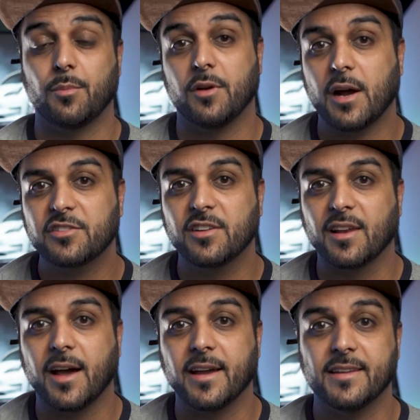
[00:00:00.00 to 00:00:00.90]
production
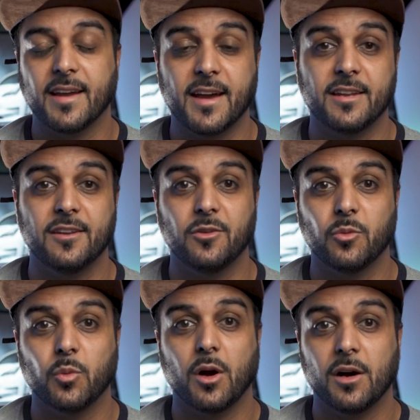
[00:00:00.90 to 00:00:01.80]
line, and
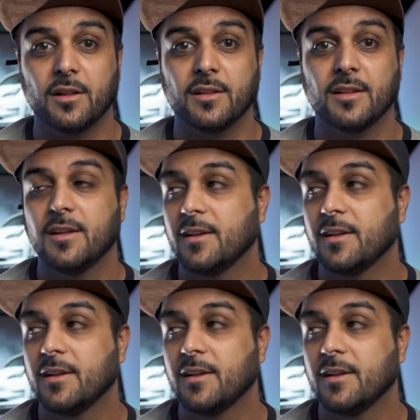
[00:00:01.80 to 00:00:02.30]
well,